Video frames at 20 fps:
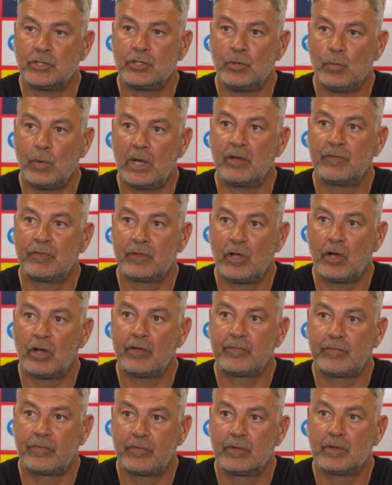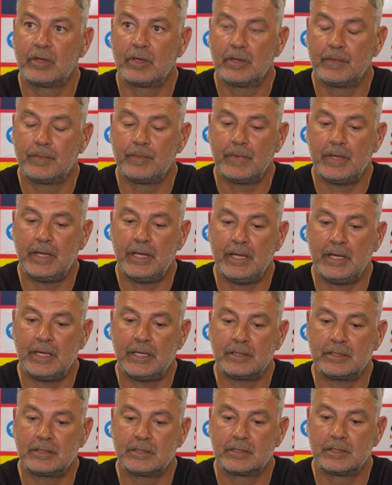new way of life.
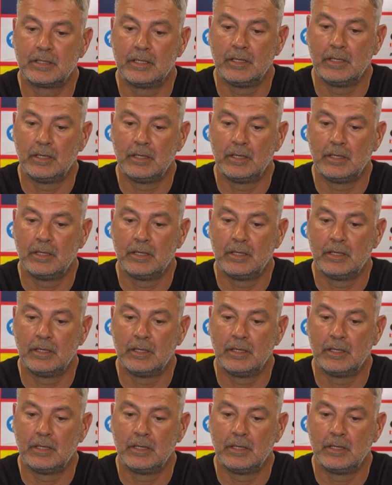And